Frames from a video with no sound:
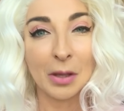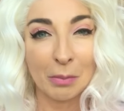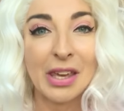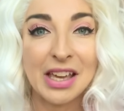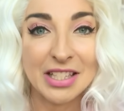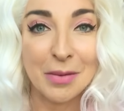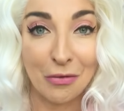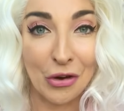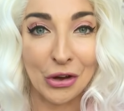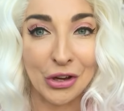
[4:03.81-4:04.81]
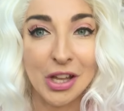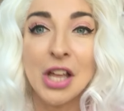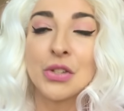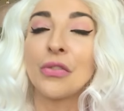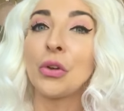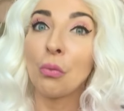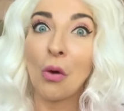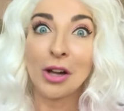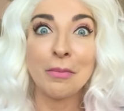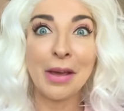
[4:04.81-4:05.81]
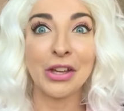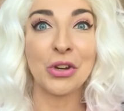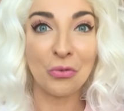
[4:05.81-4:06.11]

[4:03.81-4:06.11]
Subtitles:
P.S. I'm a Virgo. So if you want to make